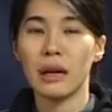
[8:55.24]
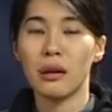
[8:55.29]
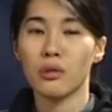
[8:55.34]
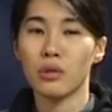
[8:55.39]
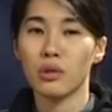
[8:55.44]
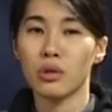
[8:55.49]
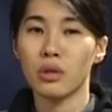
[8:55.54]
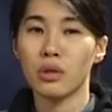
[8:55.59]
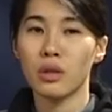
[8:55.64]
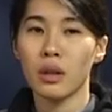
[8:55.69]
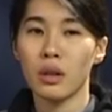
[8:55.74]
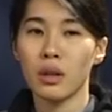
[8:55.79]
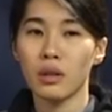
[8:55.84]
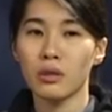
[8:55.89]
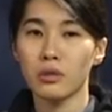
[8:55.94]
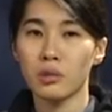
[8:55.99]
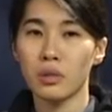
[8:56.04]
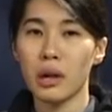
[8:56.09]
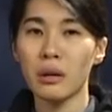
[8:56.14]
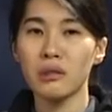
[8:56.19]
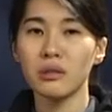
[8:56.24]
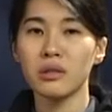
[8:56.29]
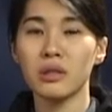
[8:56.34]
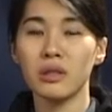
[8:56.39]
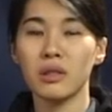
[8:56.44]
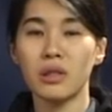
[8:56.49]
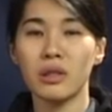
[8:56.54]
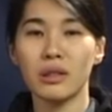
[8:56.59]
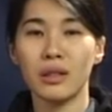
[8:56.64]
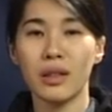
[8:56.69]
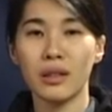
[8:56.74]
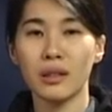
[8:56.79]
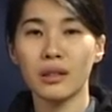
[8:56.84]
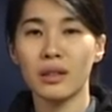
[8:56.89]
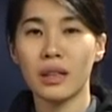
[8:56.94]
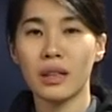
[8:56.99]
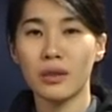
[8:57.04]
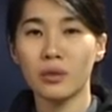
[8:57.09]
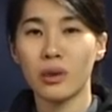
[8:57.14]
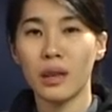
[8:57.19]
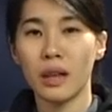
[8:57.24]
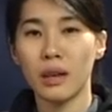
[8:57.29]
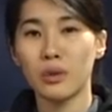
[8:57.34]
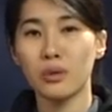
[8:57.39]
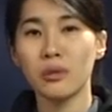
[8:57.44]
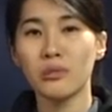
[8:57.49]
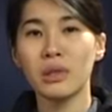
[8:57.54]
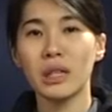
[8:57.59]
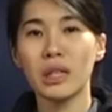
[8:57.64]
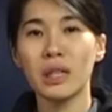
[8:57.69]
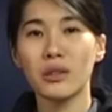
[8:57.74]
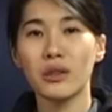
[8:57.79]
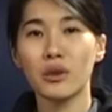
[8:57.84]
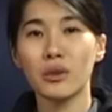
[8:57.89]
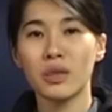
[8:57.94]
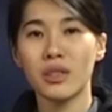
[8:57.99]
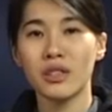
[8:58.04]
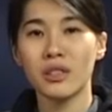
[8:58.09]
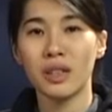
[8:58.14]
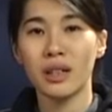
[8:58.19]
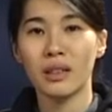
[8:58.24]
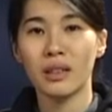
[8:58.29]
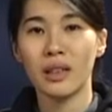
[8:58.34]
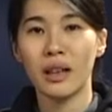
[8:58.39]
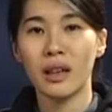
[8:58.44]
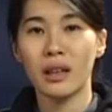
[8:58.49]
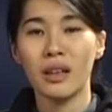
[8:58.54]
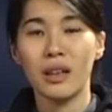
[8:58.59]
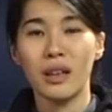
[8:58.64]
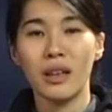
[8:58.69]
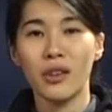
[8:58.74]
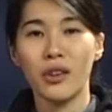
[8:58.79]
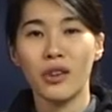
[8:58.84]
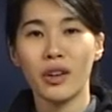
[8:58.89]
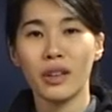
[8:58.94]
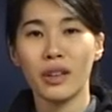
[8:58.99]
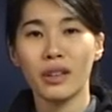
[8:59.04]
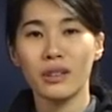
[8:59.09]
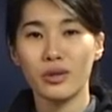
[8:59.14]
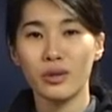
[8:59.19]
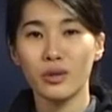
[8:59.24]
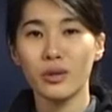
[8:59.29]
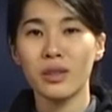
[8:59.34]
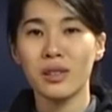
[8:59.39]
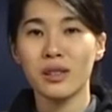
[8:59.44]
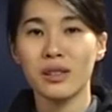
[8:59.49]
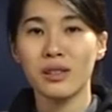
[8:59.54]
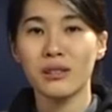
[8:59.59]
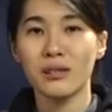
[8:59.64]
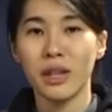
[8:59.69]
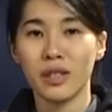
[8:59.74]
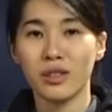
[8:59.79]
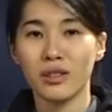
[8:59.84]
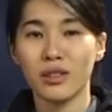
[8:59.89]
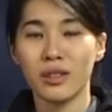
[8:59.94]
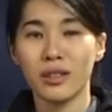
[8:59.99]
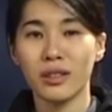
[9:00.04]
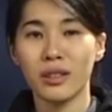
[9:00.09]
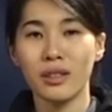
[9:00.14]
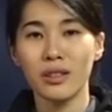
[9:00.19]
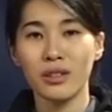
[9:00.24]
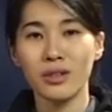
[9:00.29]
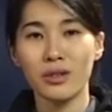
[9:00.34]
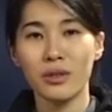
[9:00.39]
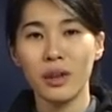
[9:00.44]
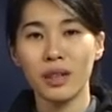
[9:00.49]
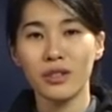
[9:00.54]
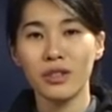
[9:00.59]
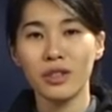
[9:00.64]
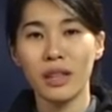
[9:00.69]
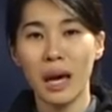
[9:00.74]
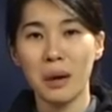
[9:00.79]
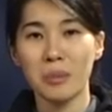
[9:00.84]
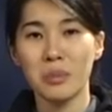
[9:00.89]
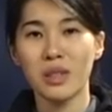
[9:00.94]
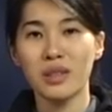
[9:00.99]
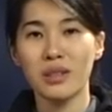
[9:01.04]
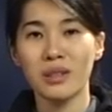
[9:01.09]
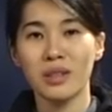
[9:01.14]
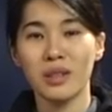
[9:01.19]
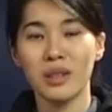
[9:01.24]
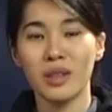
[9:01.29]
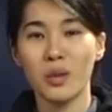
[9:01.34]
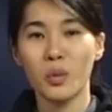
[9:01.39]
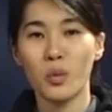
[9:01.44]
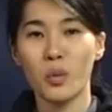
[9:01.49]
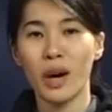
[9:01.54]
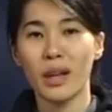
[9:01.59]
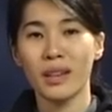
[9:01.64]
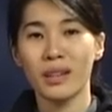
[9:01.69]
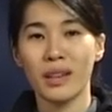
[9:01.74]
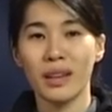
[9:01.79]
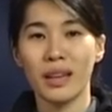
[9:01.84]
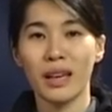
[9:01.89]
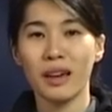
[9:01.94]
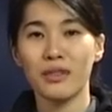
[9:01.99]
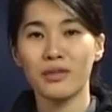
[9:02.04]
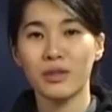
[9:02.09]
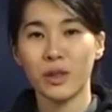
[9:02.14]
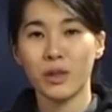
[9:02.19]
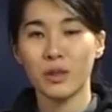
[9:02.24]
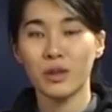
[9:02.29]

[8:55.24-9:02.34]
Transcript: Now, crowd, they don't really know each other. Okay? There's no interaction. Interaction happens when they have the